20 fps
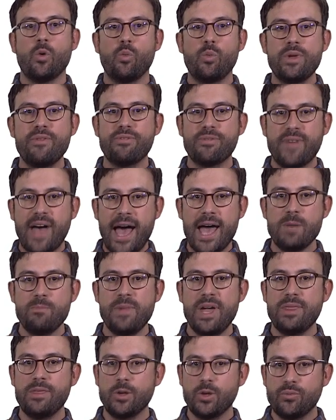we've had
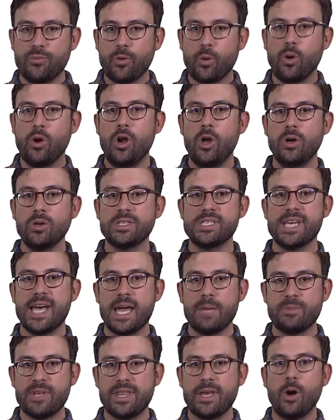methods for a long
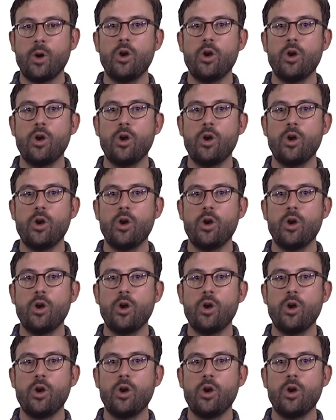time that